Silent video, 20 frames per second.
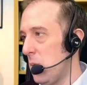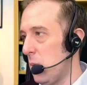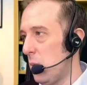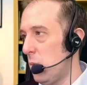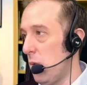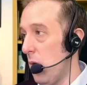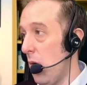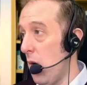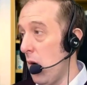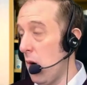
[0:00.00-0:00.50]

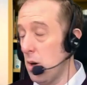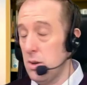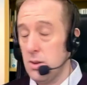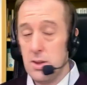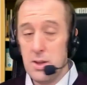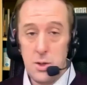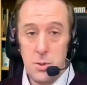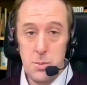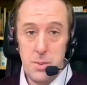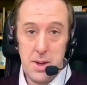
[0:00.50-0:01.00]
wrong
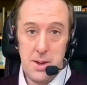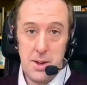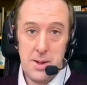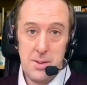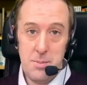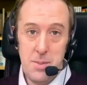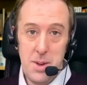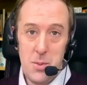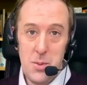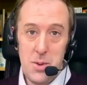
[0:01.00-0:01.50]
that you may
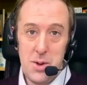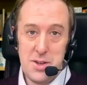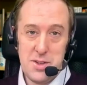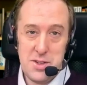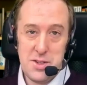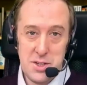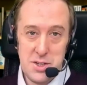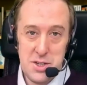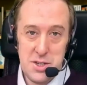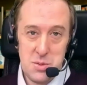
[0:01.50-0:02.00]
may want to
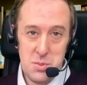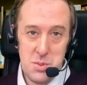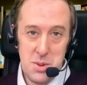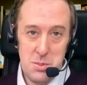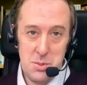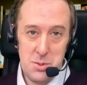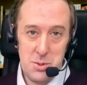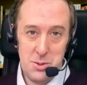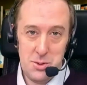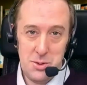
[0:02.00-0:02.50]
suggest
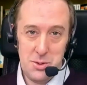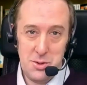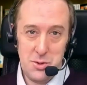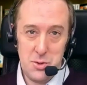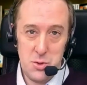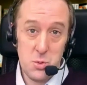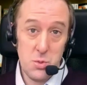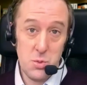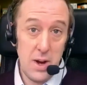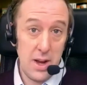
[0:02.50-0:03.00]
people
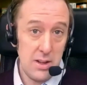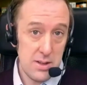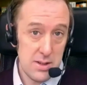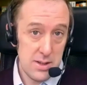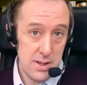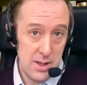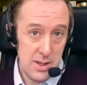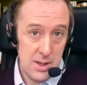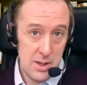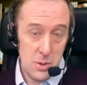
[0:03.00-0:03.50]
do right
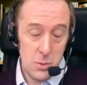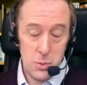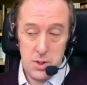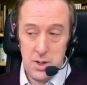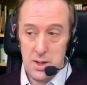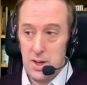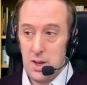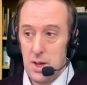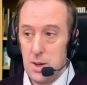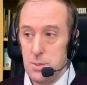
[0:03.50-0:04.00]
when
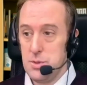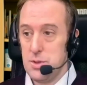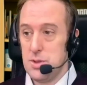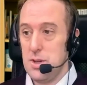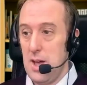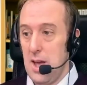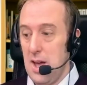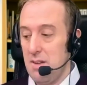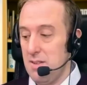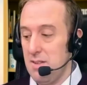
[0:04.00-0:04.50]
it comes
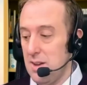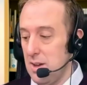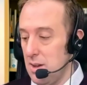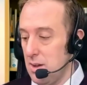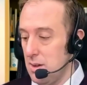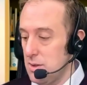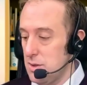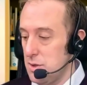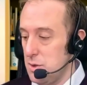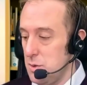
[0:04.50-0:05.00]
to having
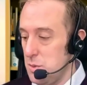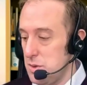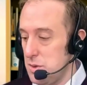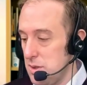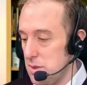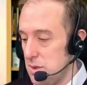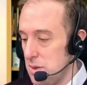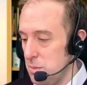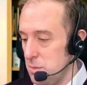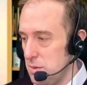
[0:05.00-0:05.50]
two
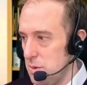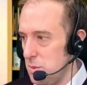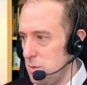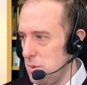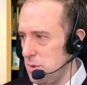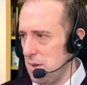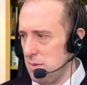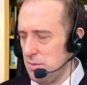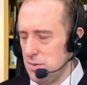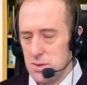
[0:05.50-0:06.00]
systems. Do
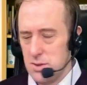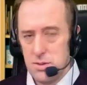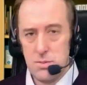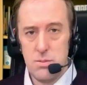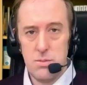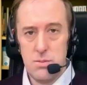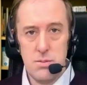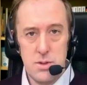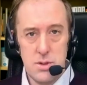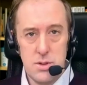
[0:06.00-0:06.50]
you have just
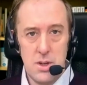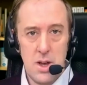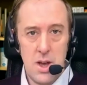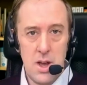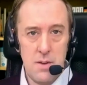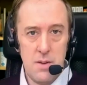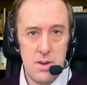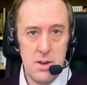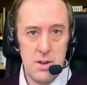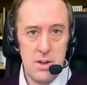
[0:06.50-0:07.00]
just a
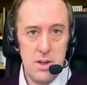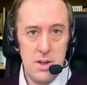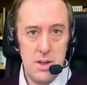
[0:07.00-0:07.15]
kind of a,